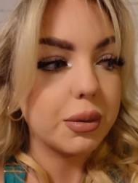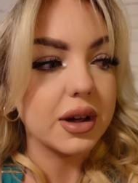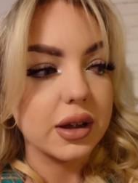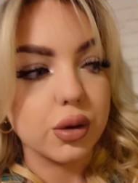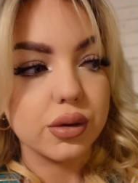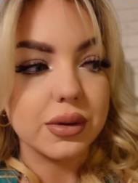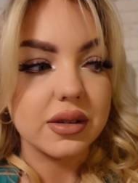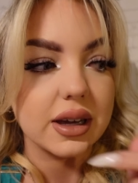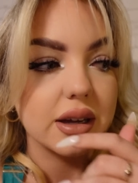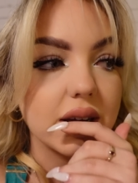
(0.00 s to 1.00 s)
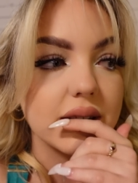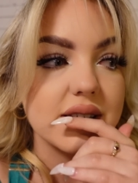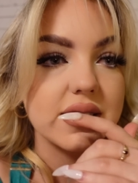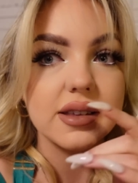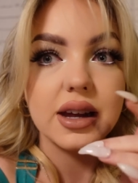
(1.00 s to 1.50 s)
be buying those ones again
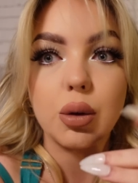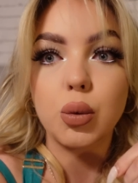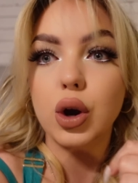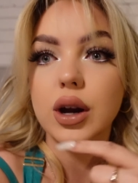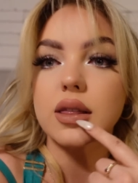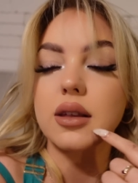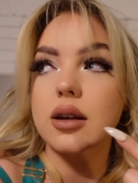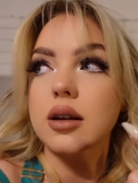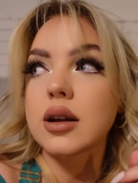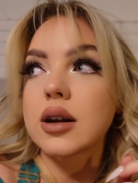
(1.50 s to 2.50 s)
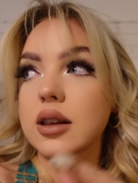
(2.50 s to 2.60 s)
unless it's like work at the